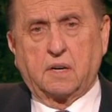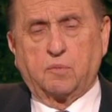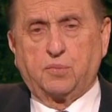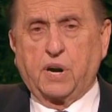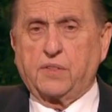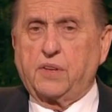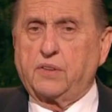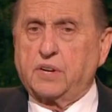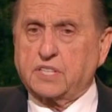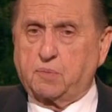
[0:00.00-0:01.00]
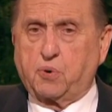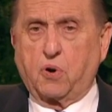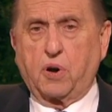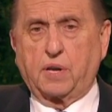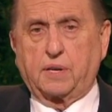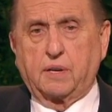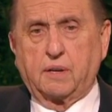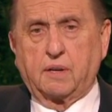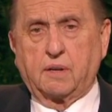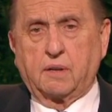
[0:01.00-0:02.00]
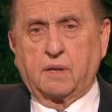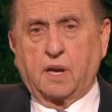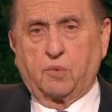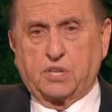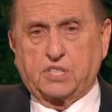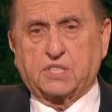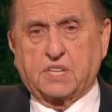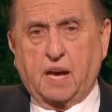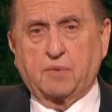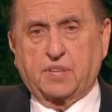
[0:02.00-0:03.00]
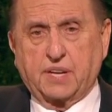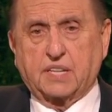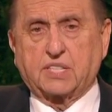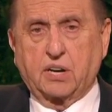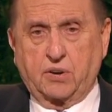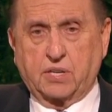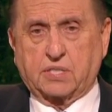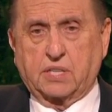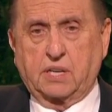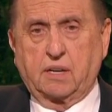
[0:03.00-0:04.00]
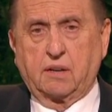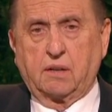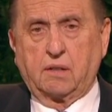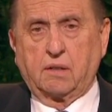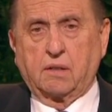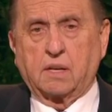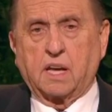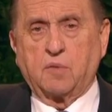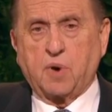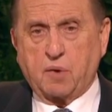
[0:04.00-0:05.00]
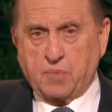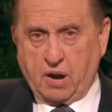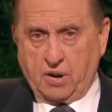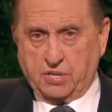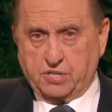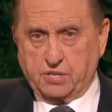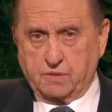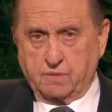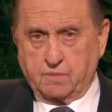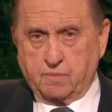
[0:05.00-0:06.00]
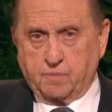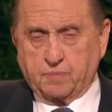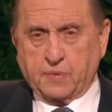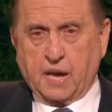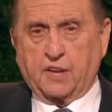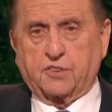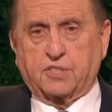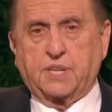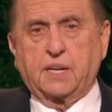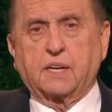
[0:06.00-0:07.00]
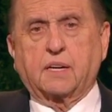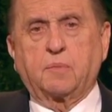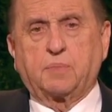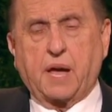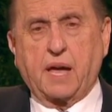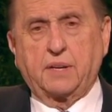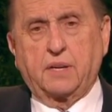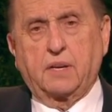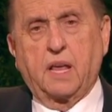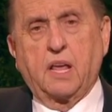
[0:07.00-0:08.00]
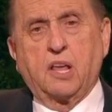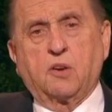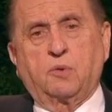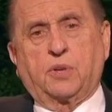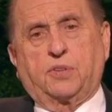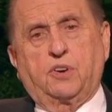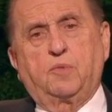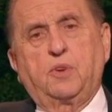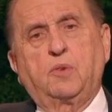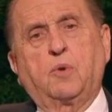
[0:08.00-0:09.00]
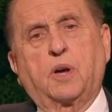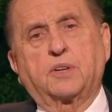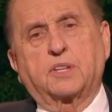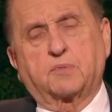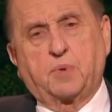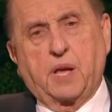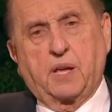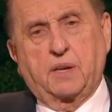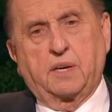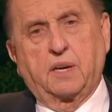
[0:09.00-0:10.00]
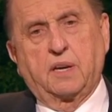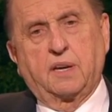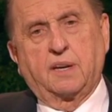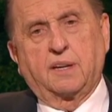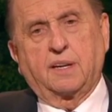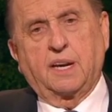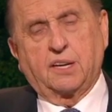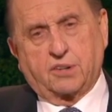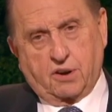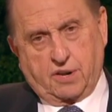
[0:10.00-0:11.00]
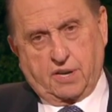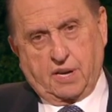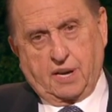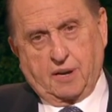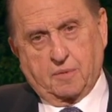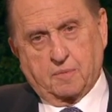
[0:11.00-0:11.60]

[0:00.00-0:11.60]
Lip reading: Brethren, there is a point at which it's time to think seriously about marriage and to seek a companion with whom you want to spend eternity.